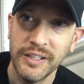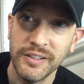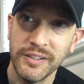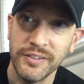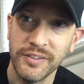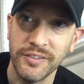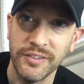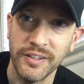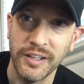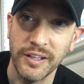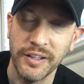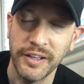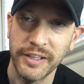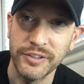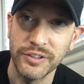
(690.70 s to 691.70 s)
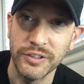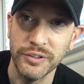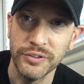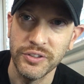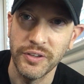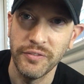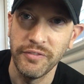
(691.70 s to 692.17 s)
This is the
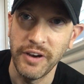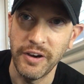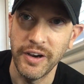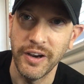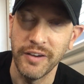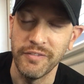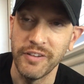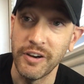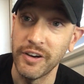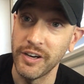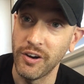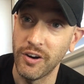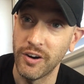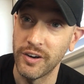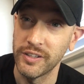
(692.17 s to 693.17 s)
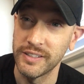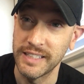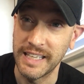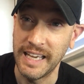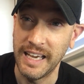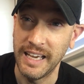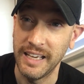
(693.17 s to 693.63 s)
exclusive, very, very hard to
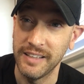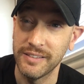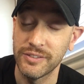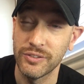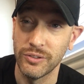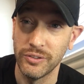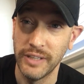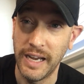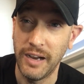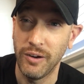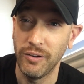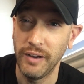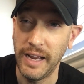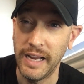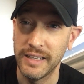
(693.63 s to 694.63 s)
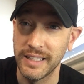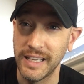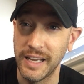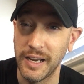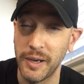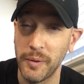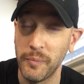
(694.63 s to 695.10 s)
get, sold out, had to
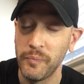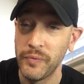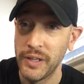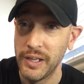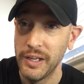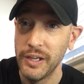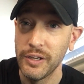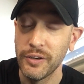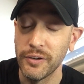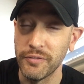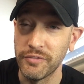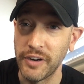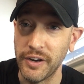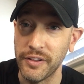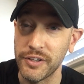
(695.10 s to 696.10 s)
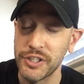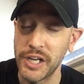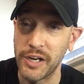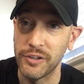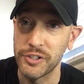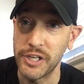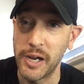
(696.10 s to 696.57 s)
get up. Good friend of the
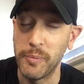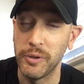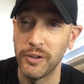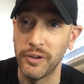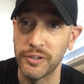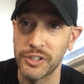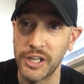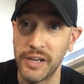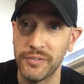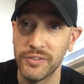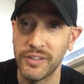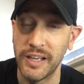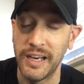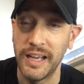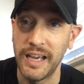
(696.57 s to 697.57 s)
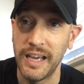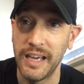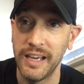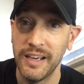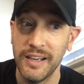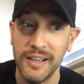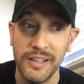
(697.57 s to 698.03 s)
channel, Jabalong Jeff, said,
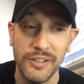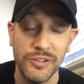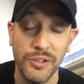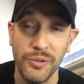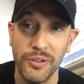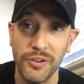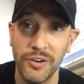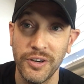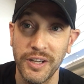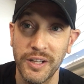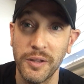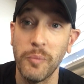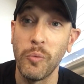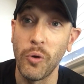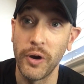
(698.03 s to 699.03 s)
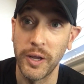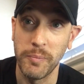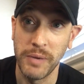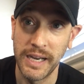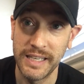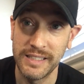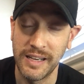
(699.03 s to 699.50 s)
hey, 2:30 in the morning
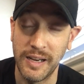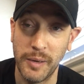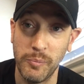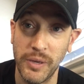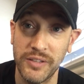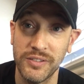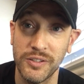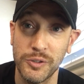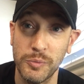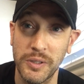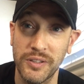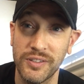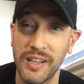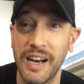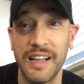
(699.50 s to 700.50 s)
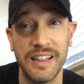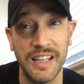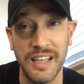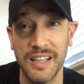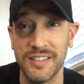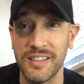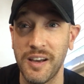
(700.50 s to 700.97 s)
my time, messaged me and said, I
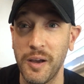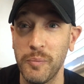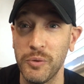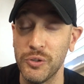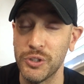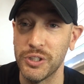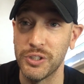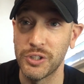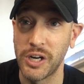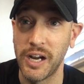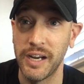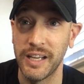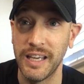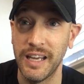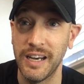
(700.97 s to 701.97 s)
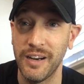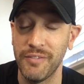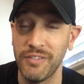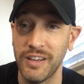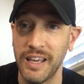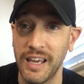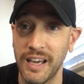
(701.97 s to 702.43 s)
think it's up, you should try to get it if
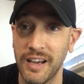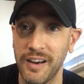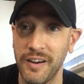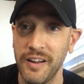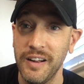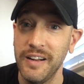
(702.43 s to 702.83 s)
you can.